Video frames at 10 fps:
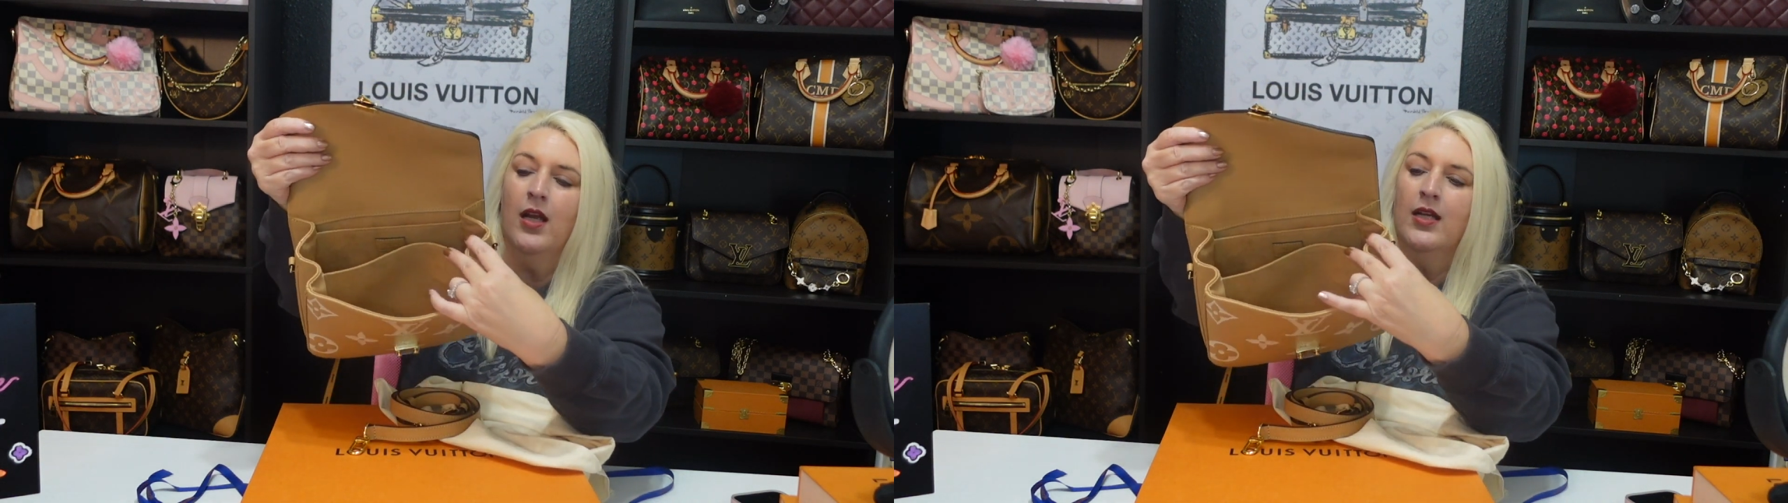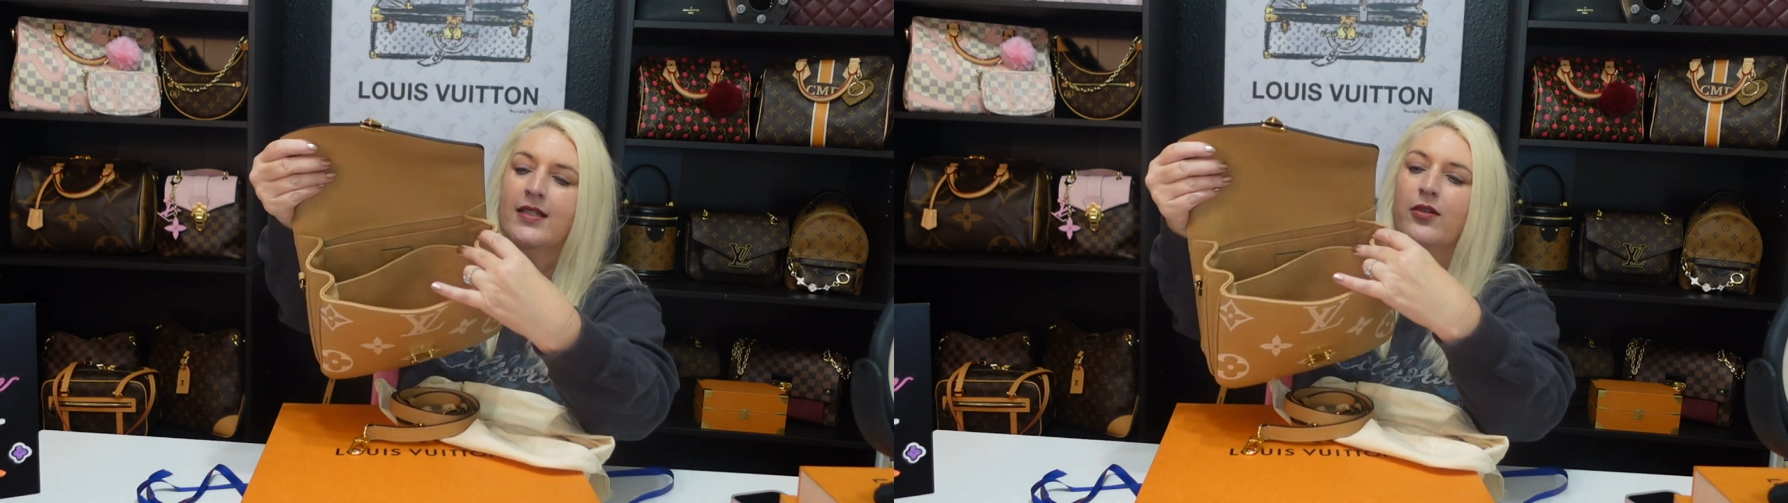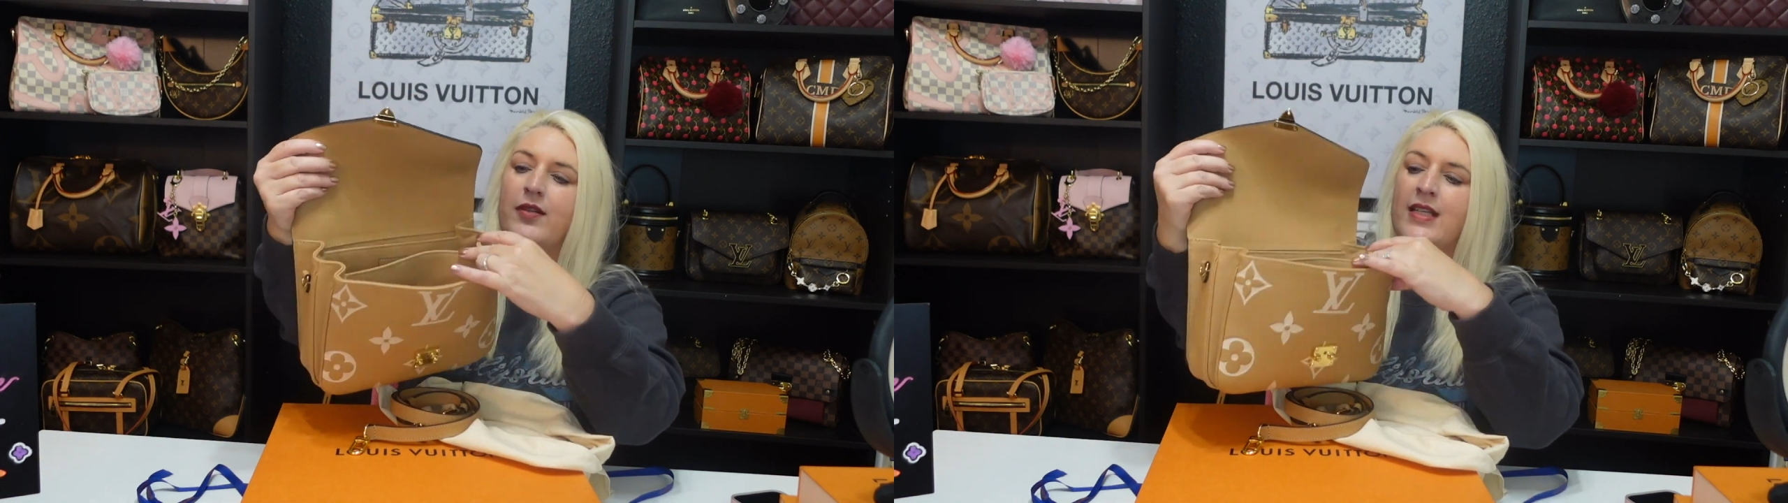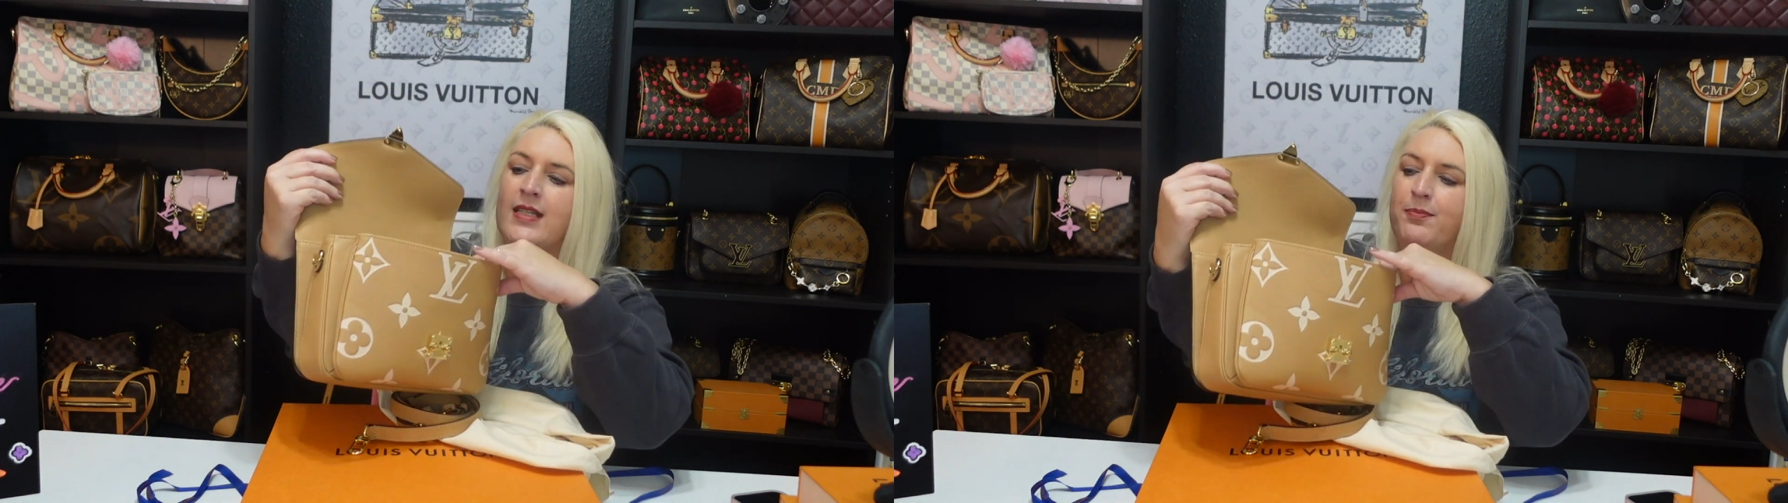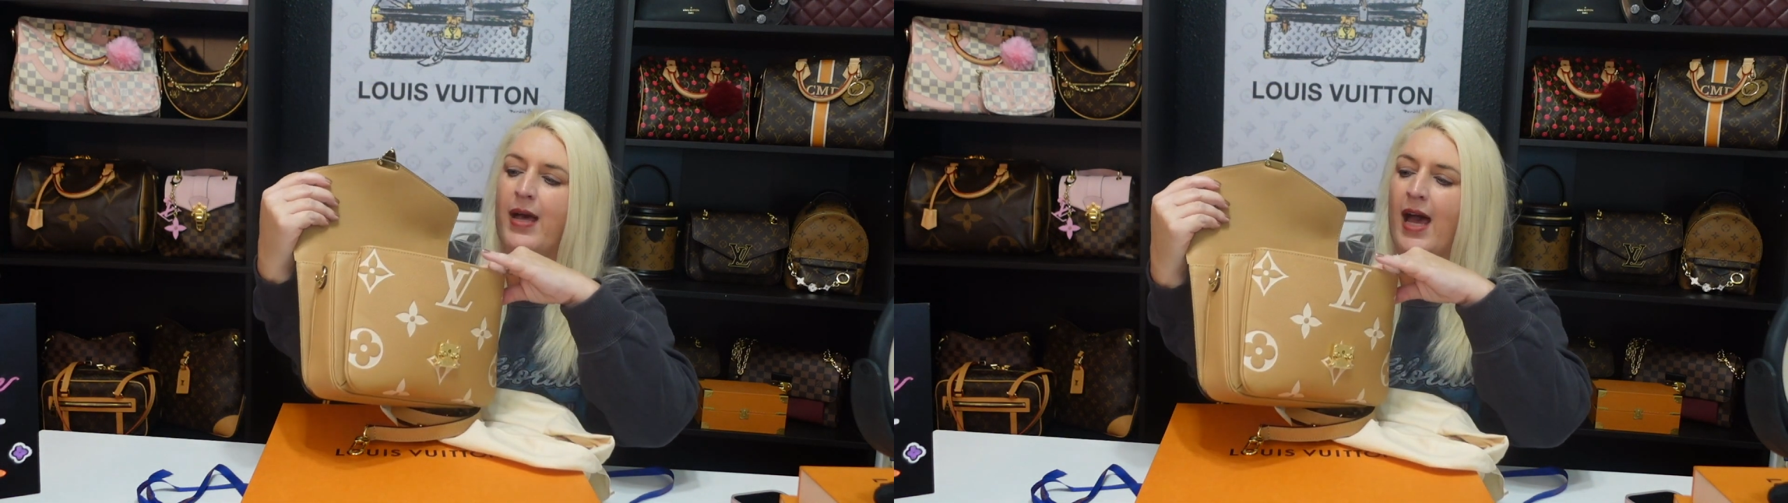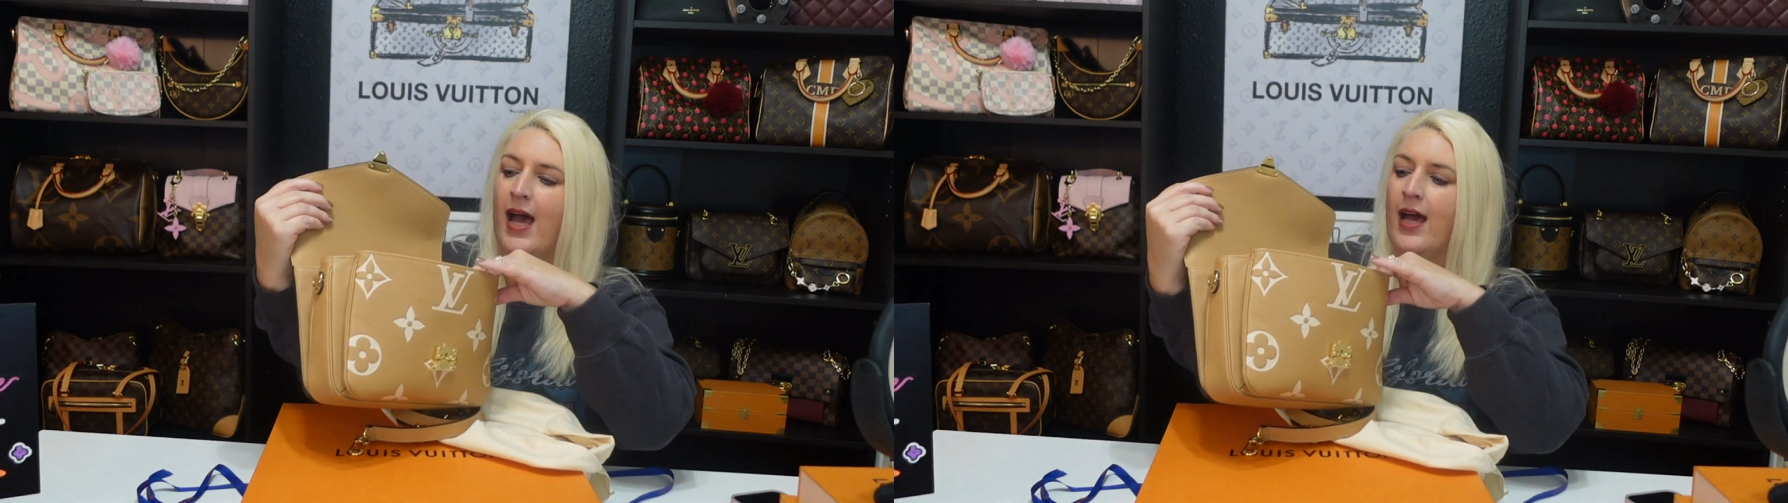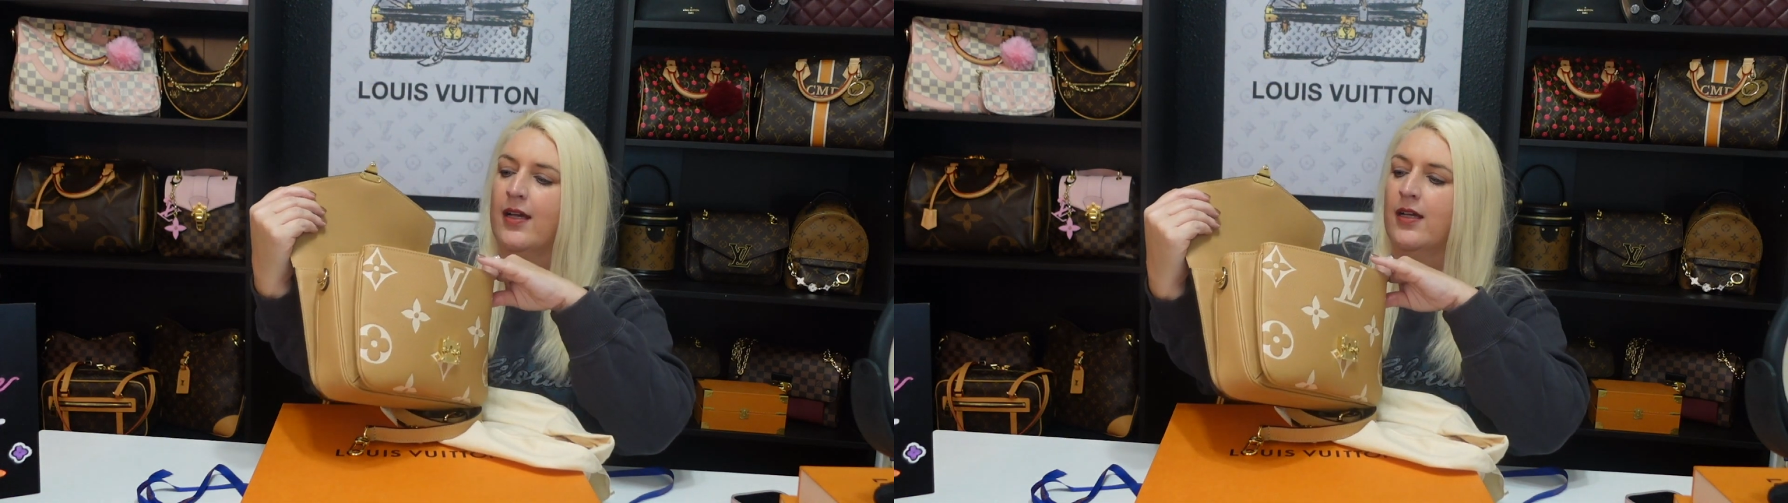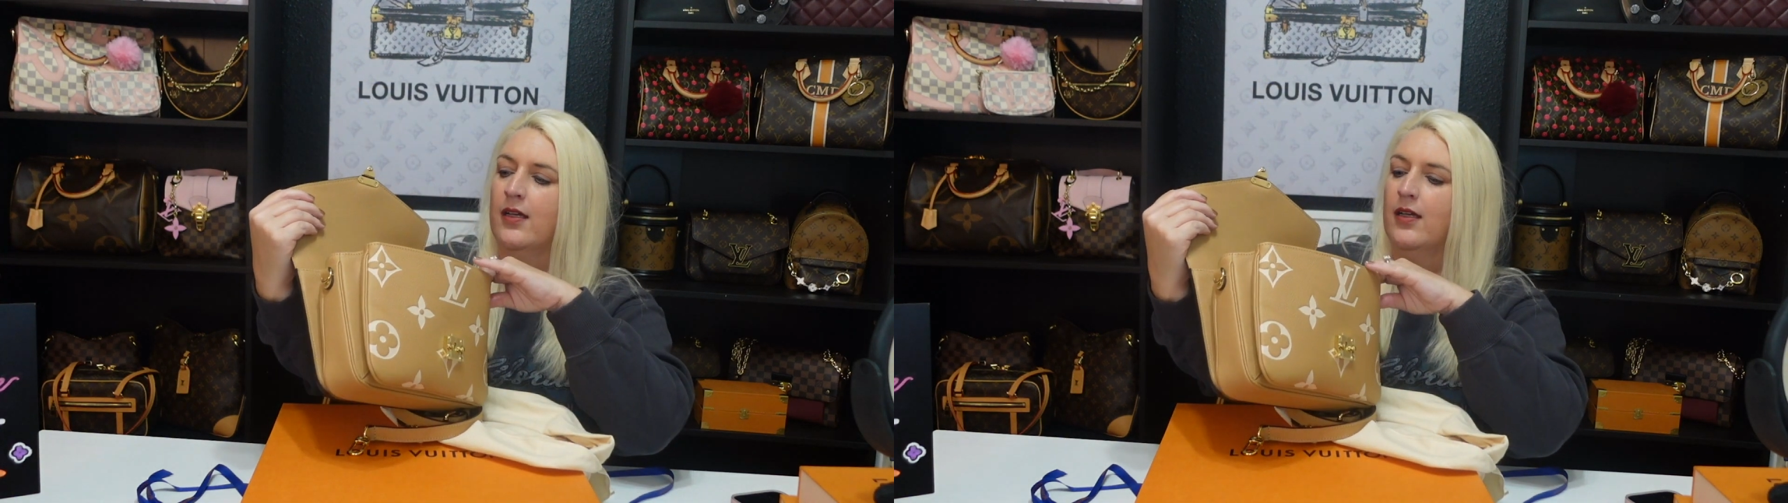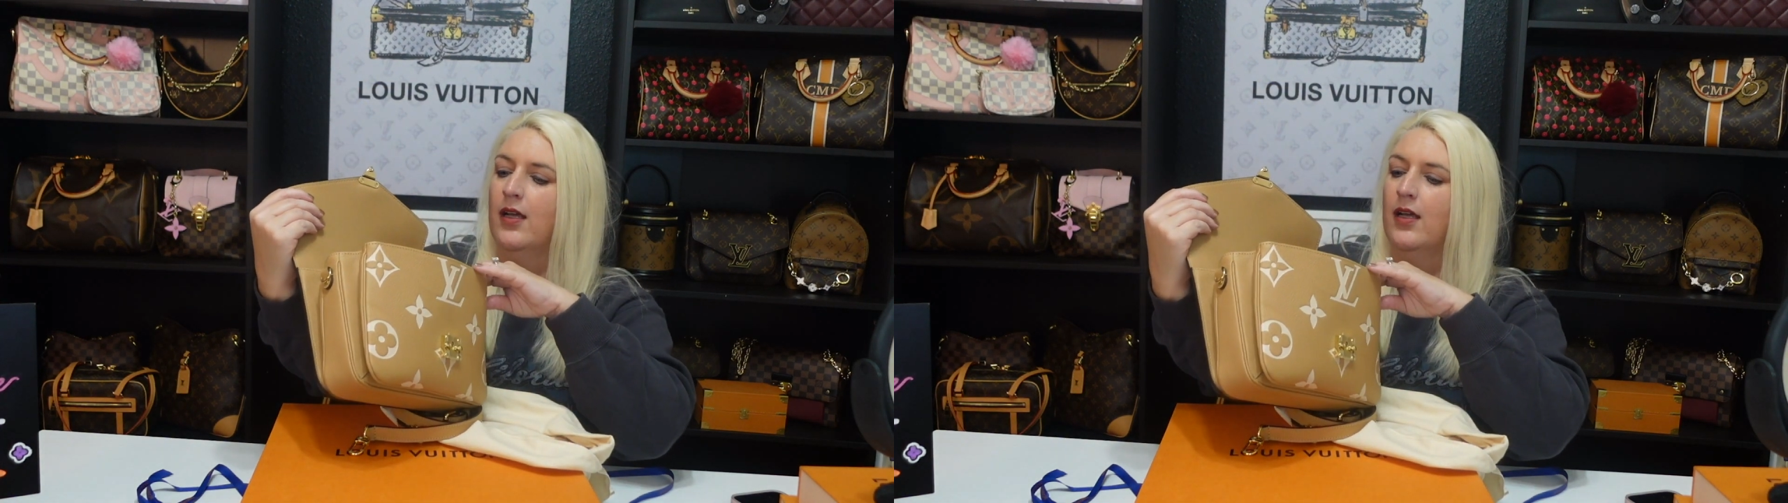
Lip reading: So this bag